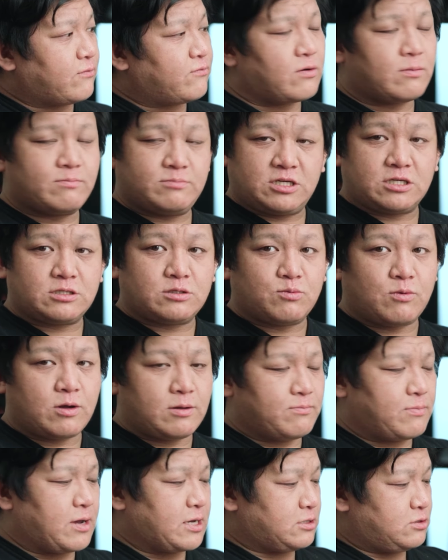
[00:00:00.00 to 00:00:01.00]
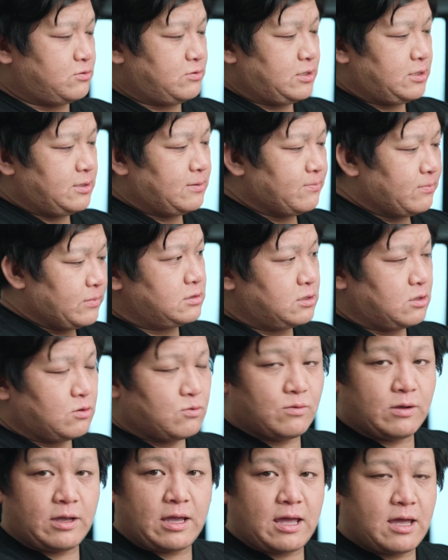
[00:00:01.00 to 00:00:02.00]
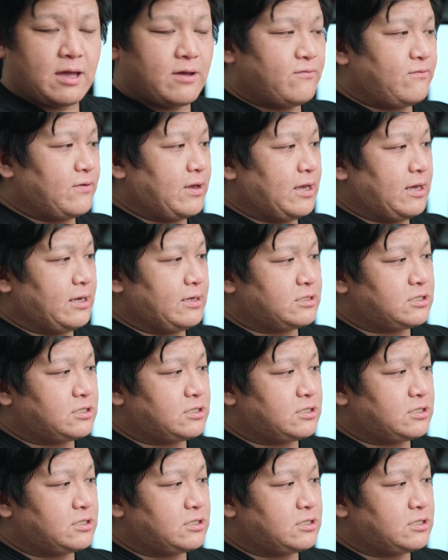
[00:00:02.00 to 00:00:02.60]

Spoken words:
from just one battery. So we have a